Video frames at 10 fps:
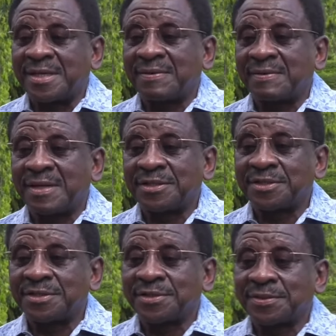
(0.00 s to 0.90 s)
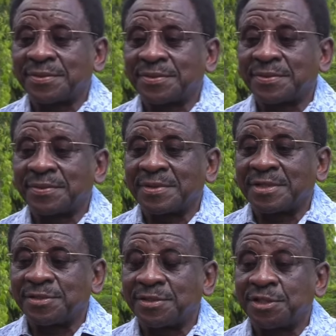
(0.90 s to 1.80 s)
in relation to
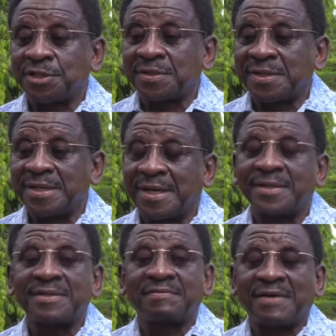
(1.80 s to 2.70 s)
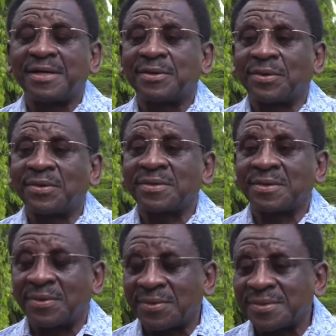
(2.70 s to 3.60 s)
the judiciary and defying court
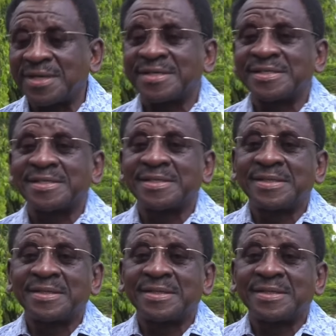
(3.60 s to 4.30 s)
orders,